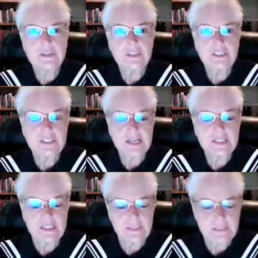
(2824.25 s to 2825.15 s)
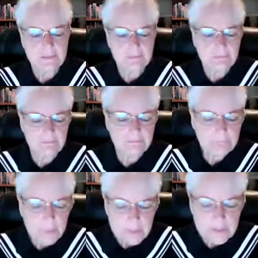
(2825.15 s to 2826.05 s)
suggests
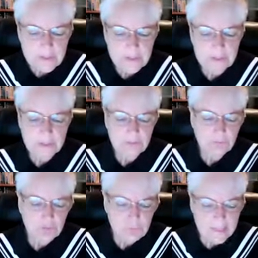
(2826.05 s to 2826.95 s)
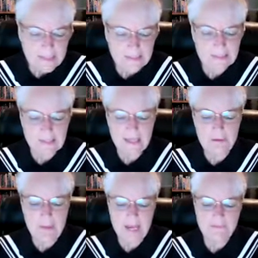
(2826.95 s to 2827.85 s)
personal traits that you
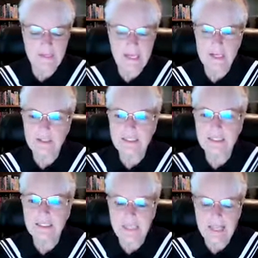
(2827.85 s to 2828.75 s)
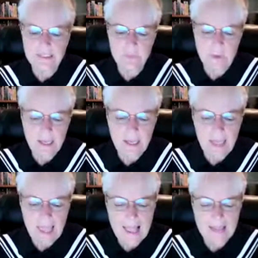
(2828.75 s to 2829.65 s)
might have inherited, as well
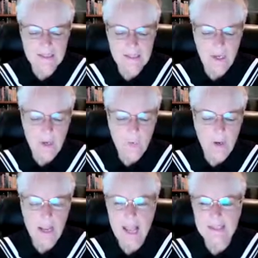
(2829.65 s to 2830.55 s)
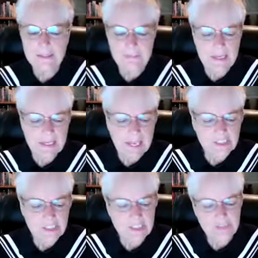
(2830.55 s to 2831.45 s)
as what kinds of
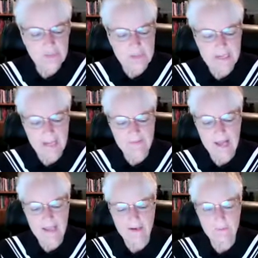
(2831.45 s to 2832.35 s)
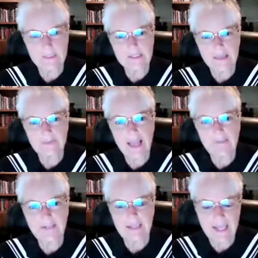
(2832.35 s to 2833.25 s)
medications you might have a higher risk of
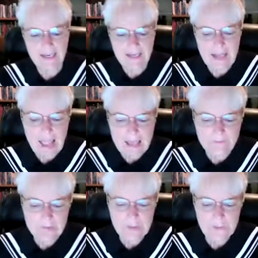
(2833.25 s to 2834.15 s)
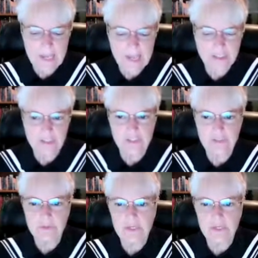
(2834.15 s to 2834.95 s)
having an adverse reaction to.